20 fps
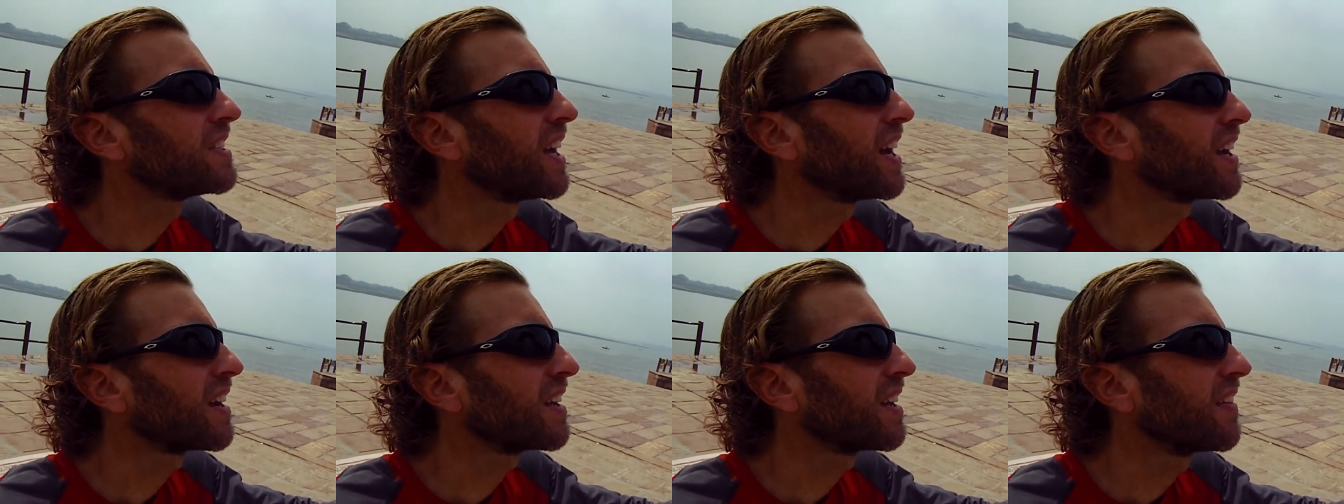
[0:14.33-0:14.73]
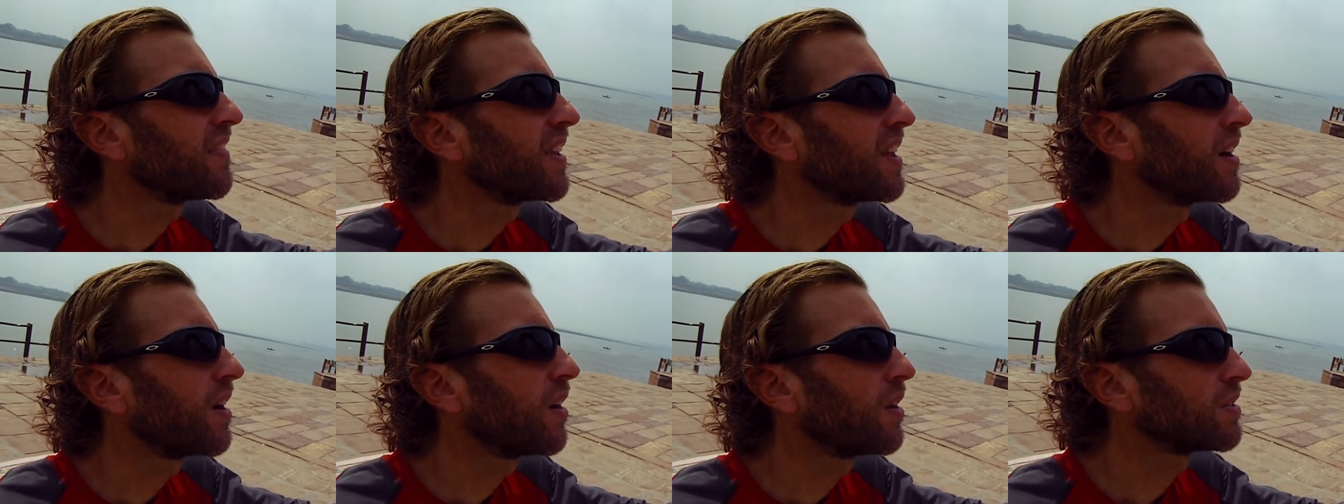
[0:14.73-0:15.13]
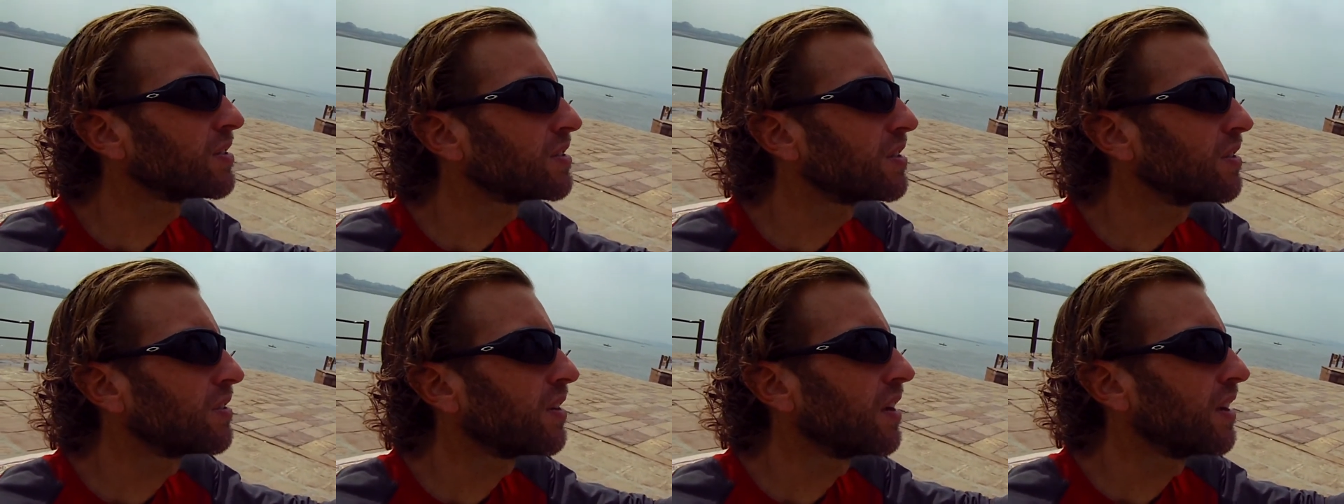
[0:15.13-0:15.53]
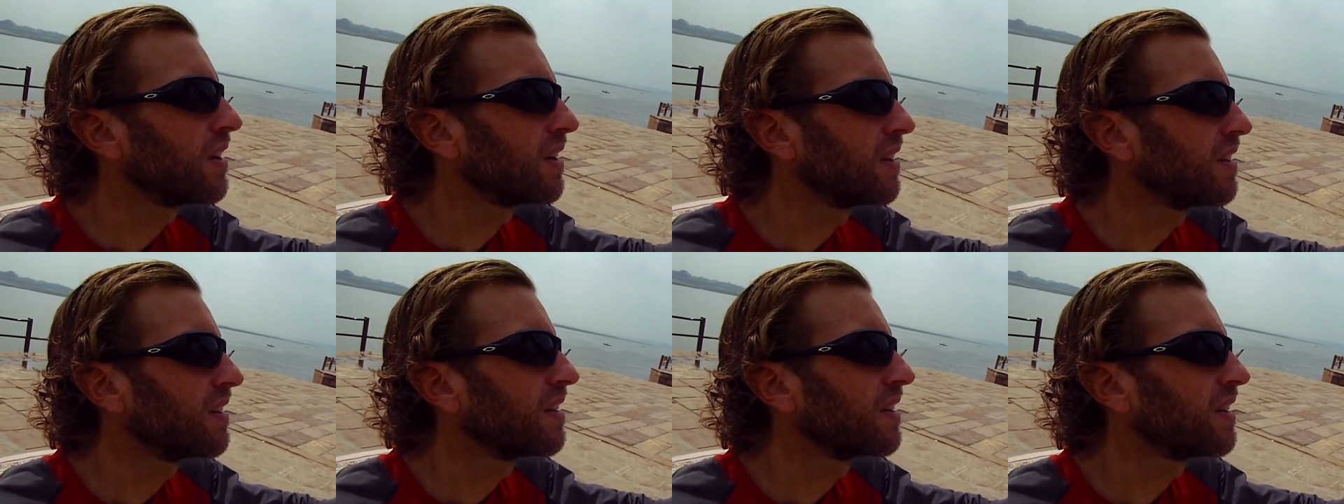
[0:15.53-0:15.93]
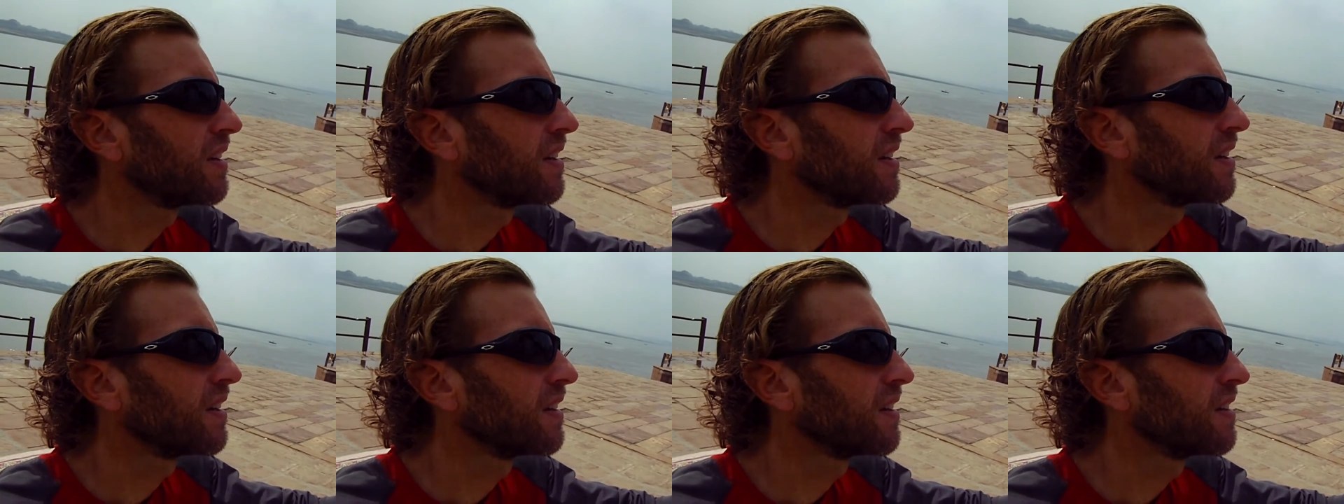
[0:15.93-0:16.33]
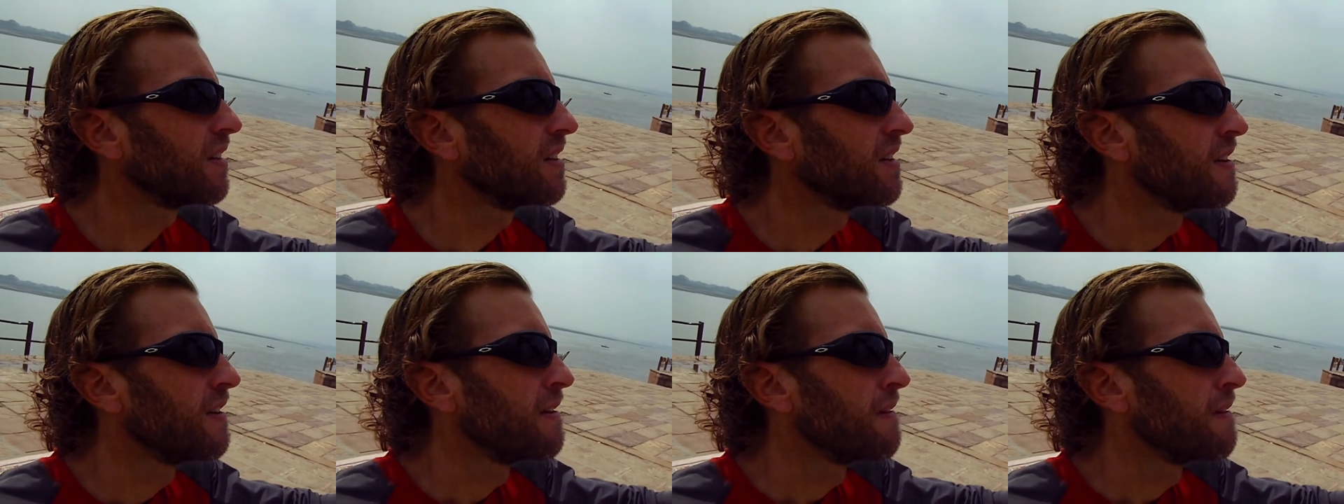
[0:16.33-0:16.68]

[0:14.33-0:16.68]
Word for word: neck, and then also on uh,